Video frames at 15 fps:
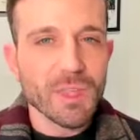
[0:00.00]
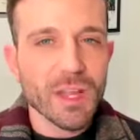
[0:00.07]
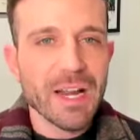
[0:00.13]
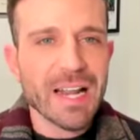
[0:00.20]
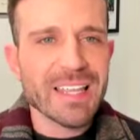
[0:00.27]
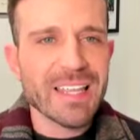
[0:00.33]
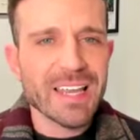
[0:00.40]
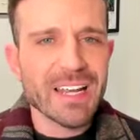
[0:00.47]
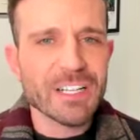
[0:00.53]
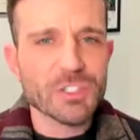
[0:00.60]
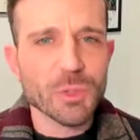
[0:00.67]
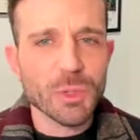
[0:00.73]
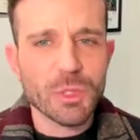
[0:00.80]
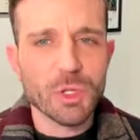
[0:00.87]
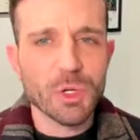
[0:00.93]
And I can get
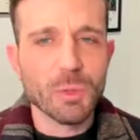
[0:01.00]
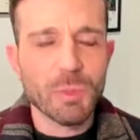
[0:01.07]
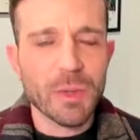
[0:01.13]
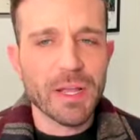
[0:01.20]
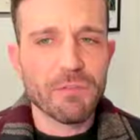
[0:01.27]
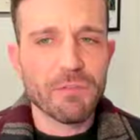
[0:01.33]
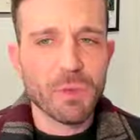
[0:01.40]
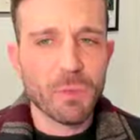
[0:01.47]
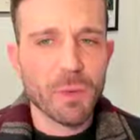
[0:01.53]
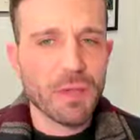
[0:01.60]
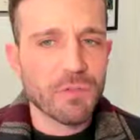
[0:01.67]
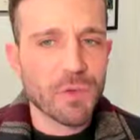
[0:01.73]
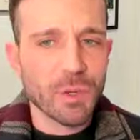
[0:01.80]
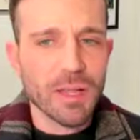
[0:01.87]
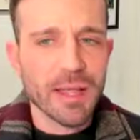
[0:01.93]
into a little bit if
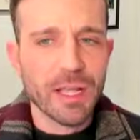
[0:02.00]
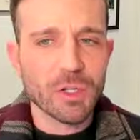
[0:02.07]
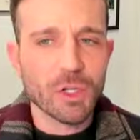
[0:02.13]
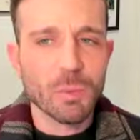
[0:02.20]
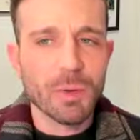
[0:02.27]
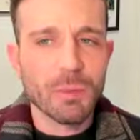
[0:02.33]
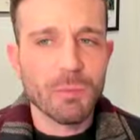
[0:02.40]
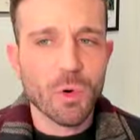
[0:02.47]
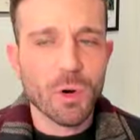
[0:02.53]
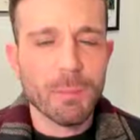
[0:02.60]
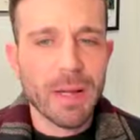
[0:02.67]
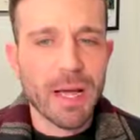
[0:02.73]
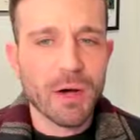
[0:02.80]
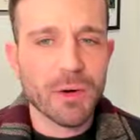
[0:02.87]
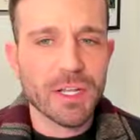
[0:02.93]
you would like a little bit more
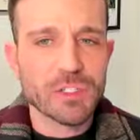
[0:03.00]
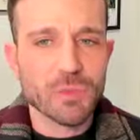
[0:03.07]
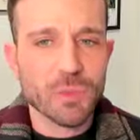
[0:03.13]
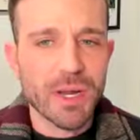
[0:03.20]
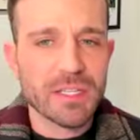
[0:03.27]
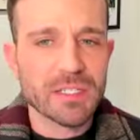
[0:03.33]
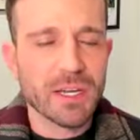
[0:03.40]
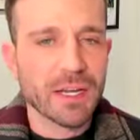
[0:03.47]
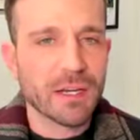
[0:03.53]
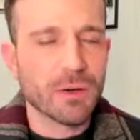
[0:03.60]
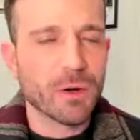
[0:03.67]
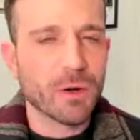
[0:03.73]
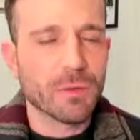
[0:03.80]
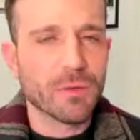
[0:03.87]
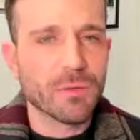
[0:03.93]
about his reasoning
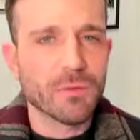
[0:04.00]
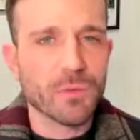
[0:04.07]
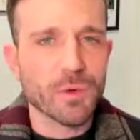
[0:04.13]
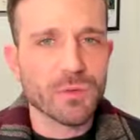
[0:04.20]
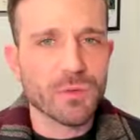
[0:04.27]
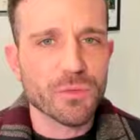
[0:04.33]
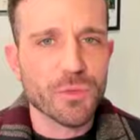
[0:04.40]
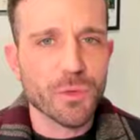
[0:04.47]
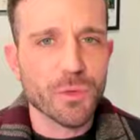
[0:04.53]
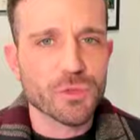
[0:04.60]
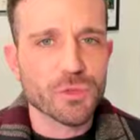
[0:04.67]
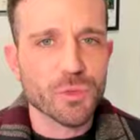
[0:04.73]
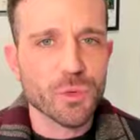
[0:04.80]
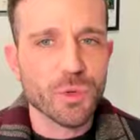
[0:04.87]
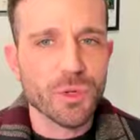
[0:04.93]
for
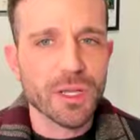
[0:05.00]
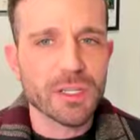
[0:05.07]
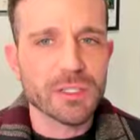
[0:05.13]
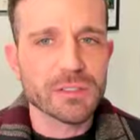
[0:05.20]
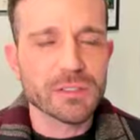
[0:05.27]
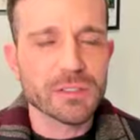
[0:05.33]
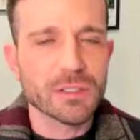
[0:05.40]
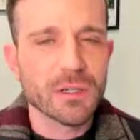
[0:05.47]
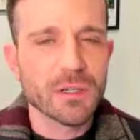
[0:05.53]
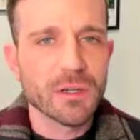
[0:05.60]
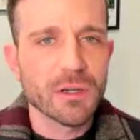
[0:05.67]
those rulings.